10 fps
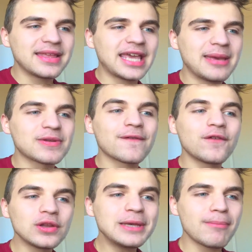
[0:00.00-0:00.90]
game is
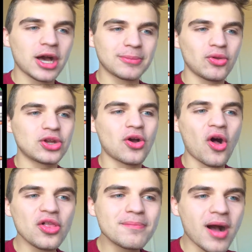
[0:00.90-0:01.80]
fully moddable and
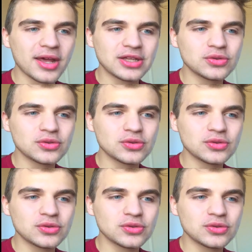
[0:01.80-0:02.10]
all the modding